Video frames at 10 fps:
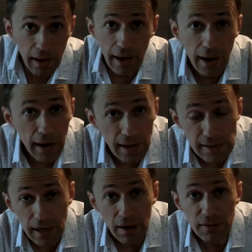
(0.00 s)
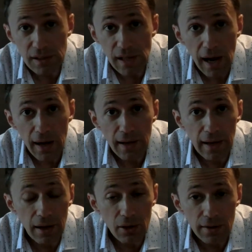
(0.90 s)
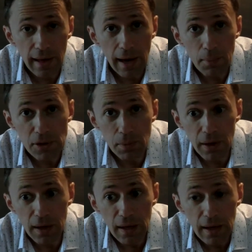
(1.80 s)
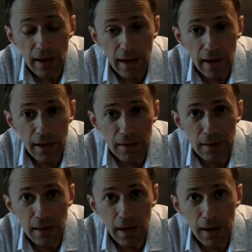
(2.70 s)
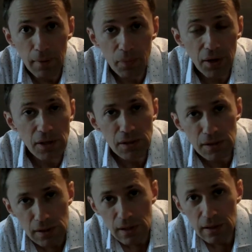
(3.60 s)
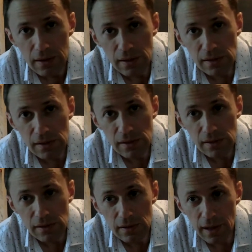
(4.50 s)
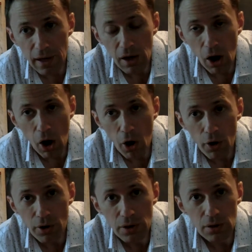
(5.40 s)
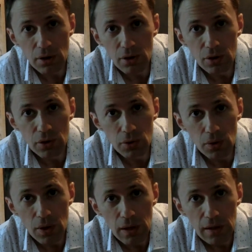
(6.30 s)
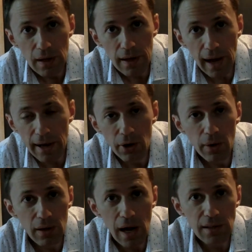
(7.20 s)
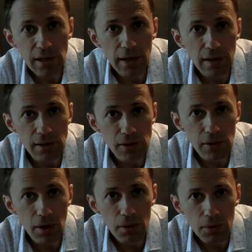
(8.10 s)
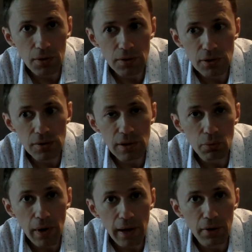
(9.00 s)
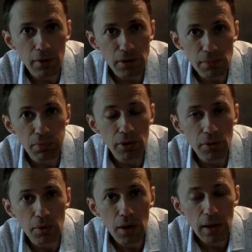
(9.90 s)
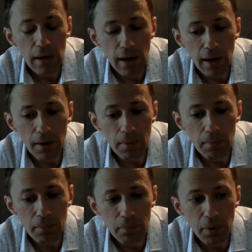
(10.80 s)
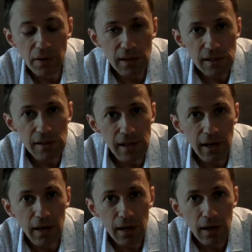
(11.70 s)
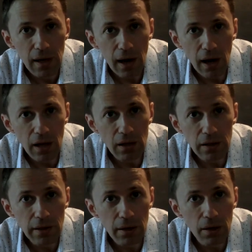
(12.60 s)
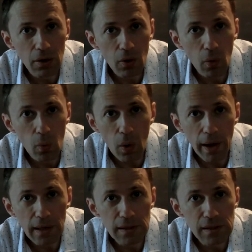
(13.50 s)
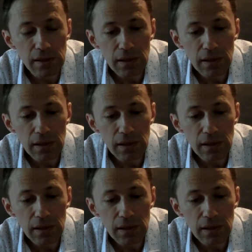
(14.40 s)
I take off the stock and I look at the hammer spring, and there's this like hardened glue. Like, I know what Loctite is, you know, it's usually red or it's blue, but this is like a clear white